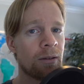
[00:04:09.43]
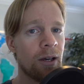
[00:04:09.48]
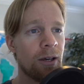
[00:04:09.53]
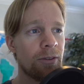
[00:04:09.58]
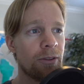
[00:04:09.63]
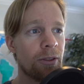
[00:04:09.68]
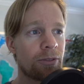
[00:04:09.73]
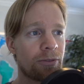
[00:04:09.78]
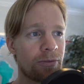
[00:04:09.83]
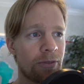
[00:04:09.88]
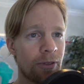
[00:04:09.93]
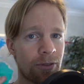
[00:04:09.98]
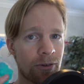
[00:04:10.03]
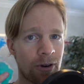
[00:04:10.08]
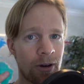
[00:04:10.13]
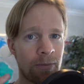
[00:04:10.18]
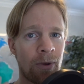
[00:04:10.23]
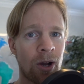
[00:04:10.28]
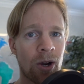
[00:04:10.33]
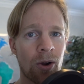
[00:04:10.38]
the
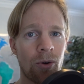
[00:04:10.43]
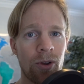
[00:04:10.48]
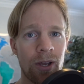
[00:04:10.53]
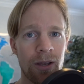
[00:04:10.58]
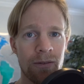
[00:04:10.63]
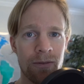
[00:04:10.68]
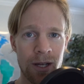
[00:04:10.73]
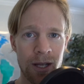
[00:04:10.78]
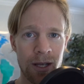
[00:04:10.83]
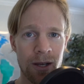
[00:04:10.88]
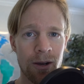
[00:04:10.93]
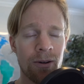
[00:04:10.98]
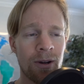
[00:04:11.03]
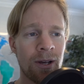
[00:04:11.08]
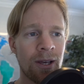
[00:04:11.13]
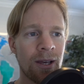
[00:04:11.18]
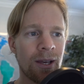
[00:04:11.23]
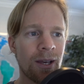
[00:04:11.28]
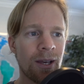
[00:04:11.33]
third Mongolia video,